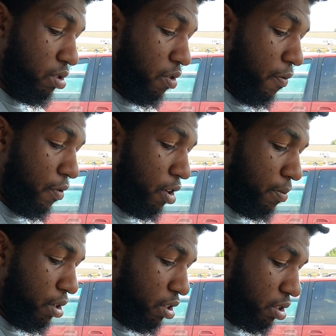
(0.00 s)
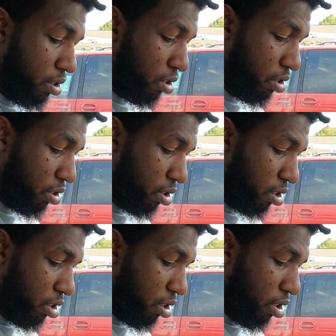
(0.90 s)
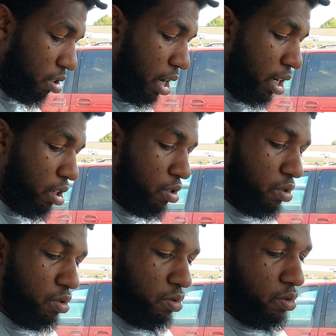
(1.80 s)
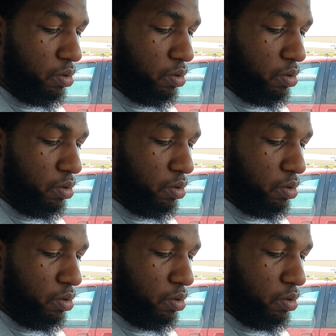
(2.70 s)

you feel me? Got the little,